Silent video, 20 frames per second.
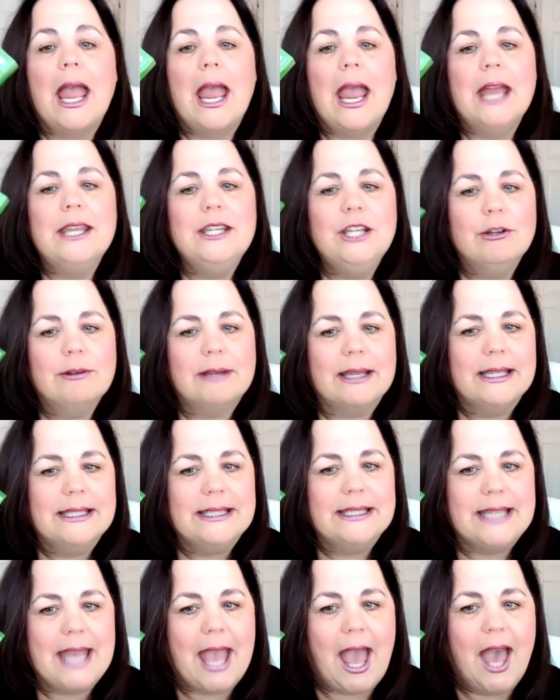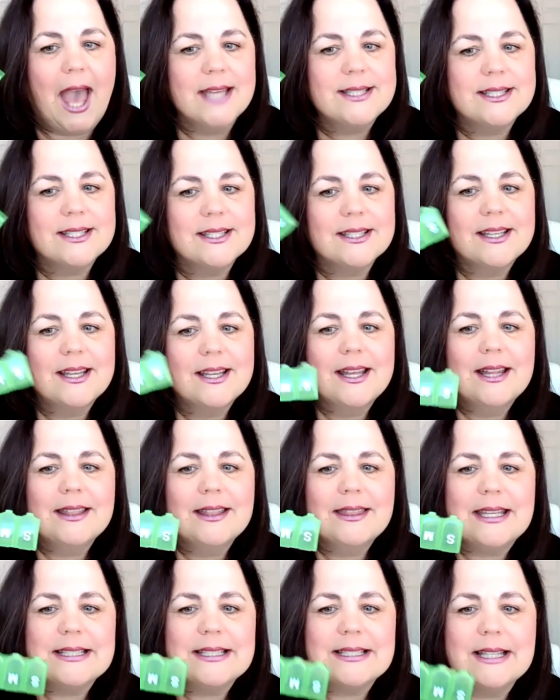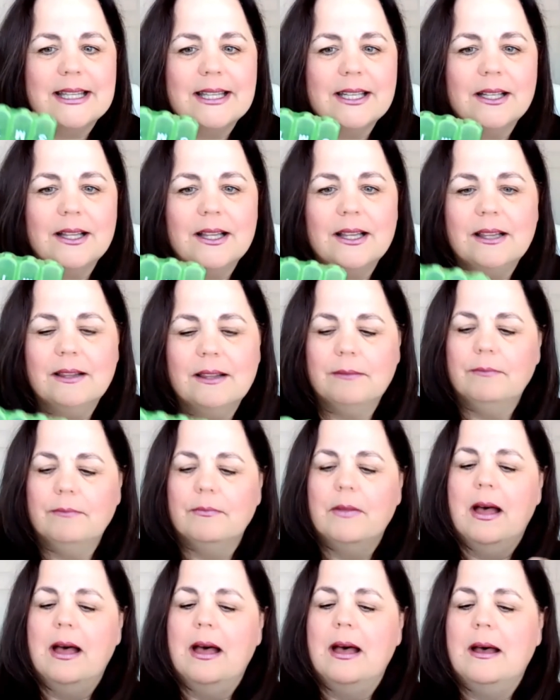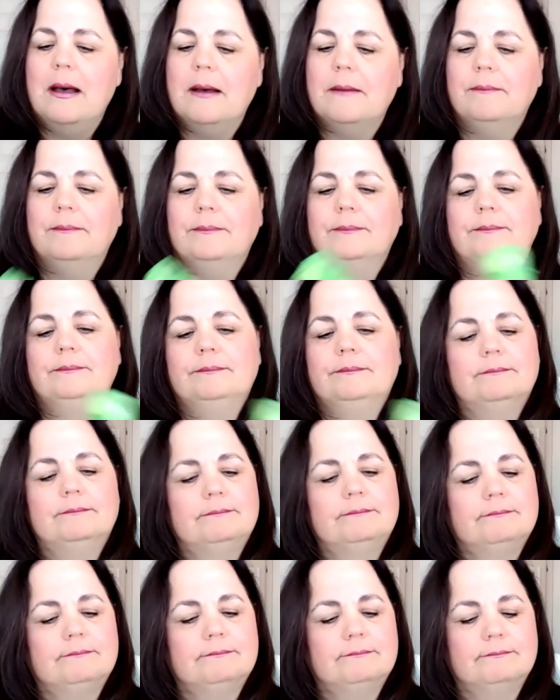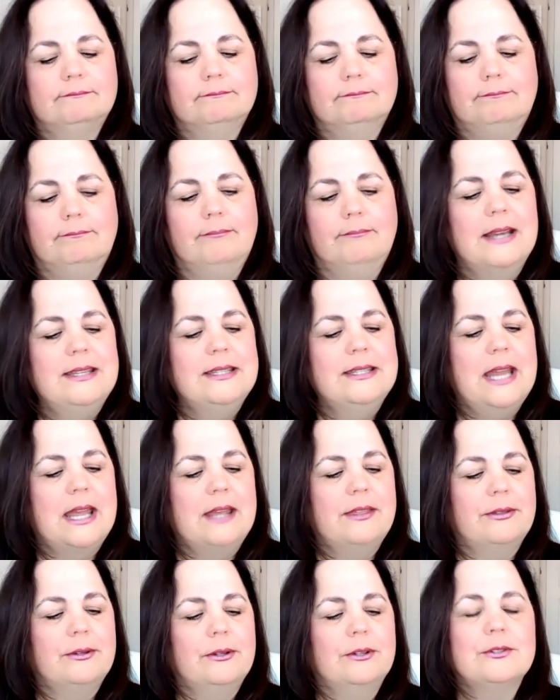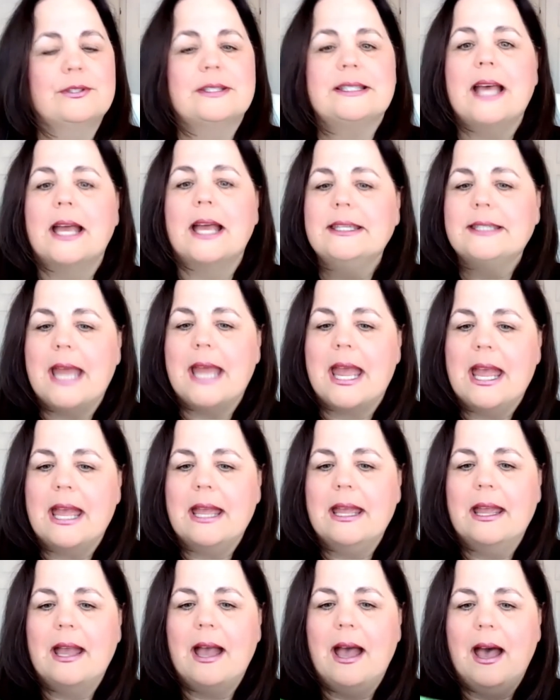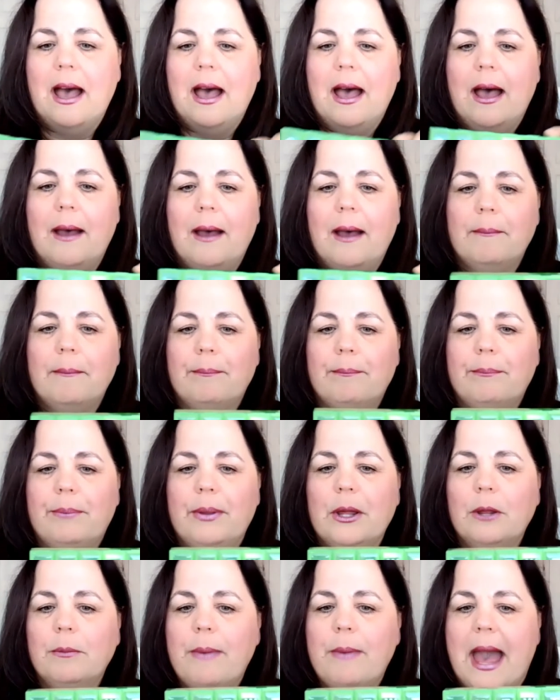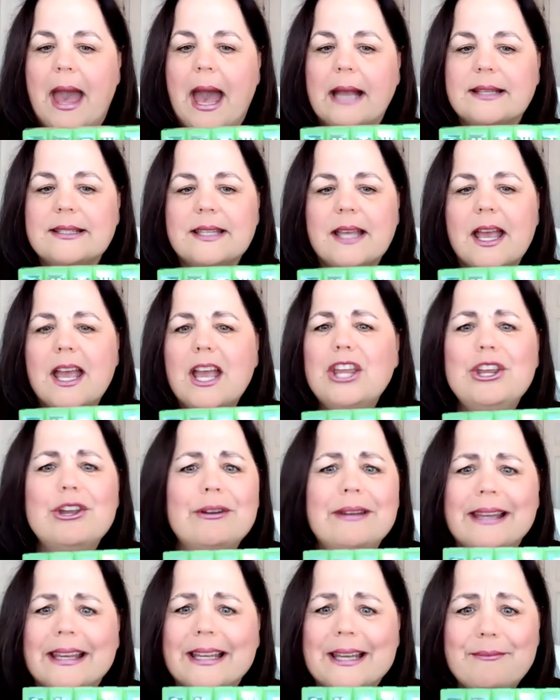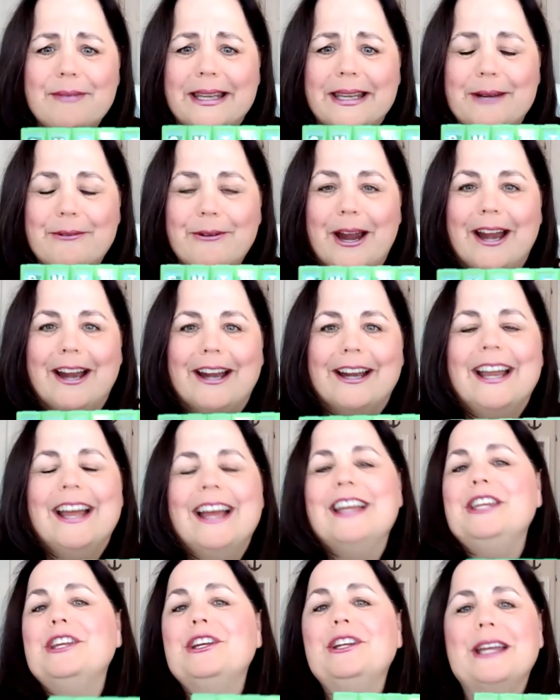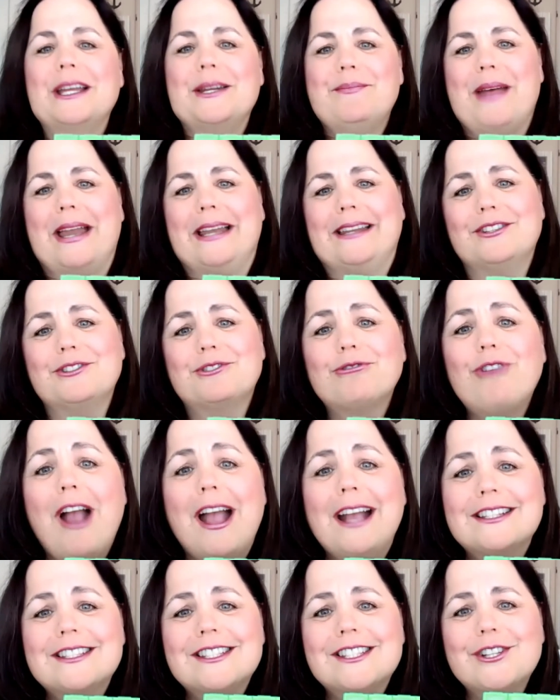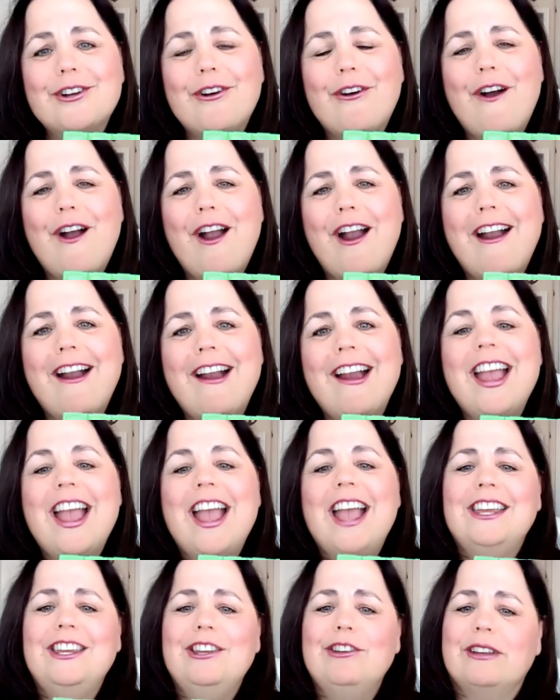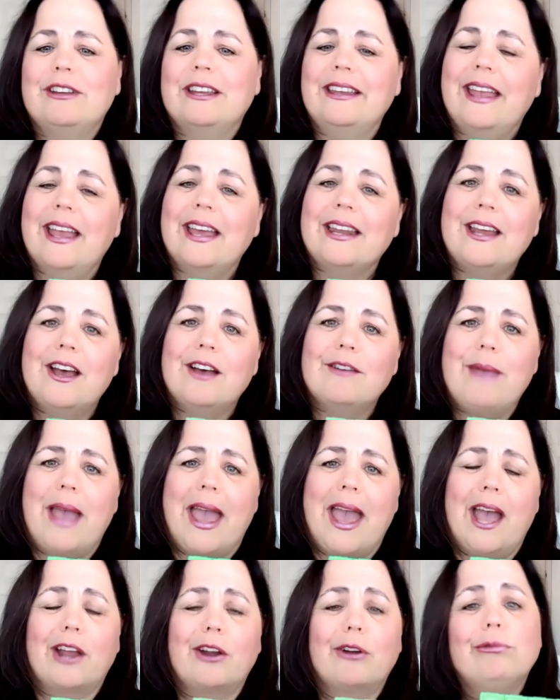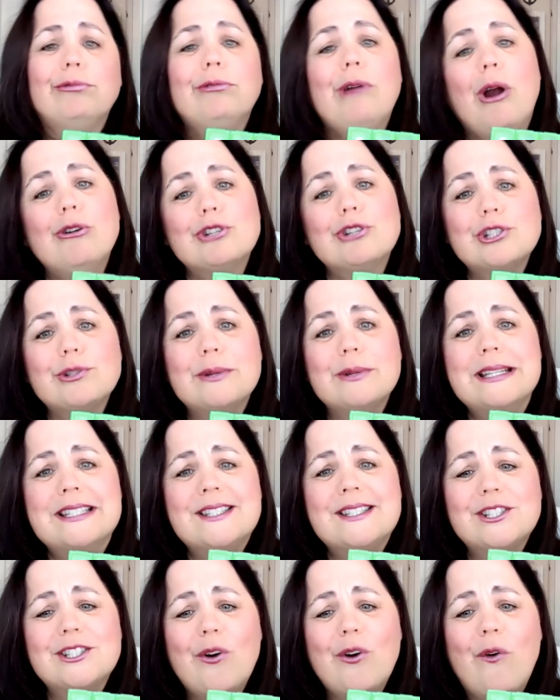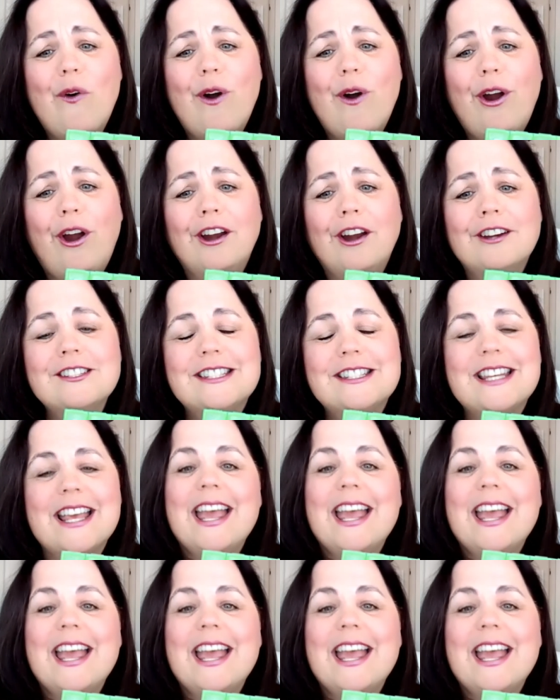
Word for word: And you can get these little um, Monday through Sunday uh, pill packs, you can get them anywhere. You can get them at the drugstore, you can get them at grocery stores.